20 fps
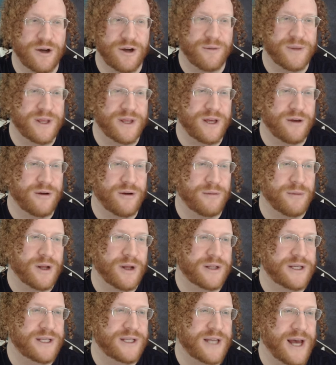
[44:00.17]
me that you can
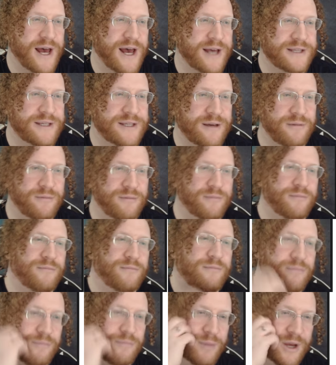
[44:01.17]
multitask,
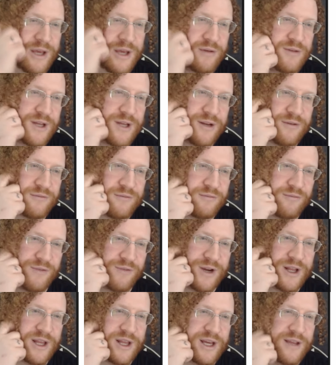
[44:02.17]
but you didn't
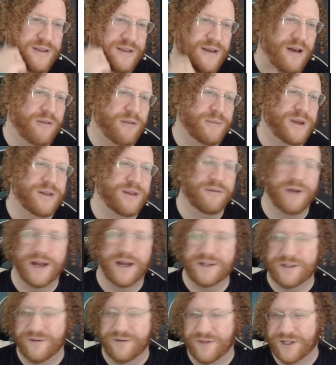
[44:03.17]
really tell me the
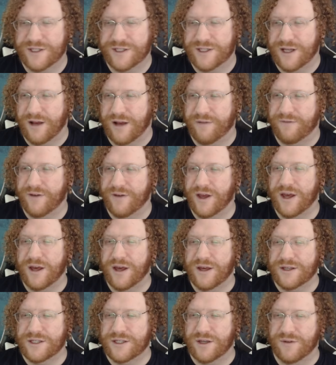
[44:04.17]
rest of this stuff.
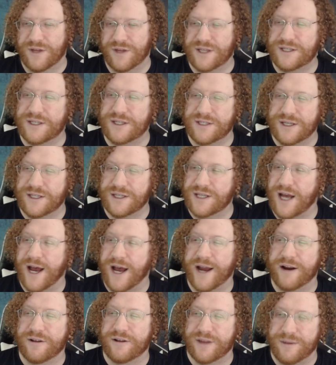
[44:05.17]
So this is
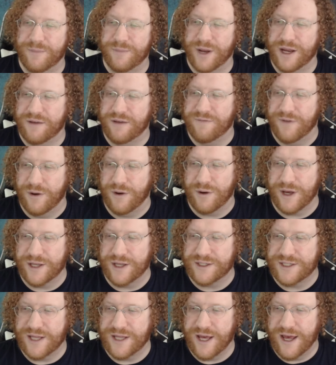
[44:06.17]
entirely
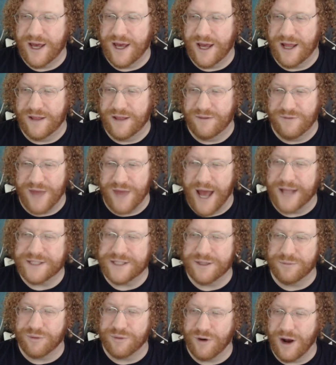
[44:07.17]
money-focused, and
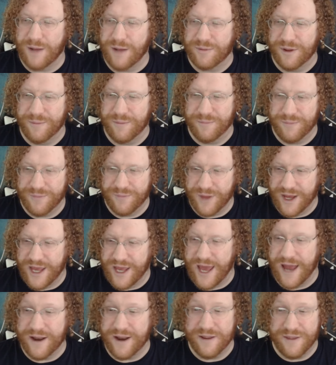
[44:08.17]
that's a problem.
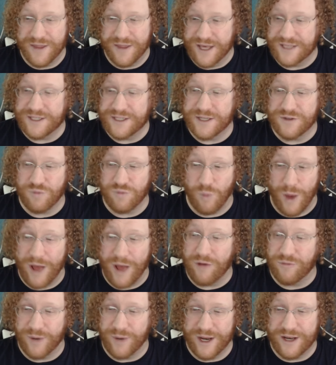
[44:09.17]
Again, this is
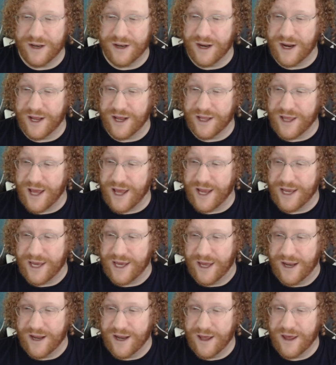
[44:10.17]
well-written, and I like
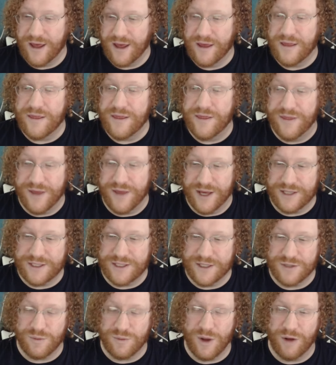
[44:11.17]
it. This
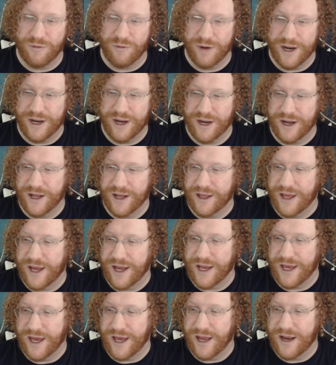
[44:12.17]
is well-written, and I
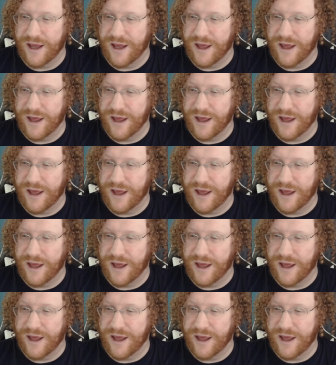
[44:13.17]
like it.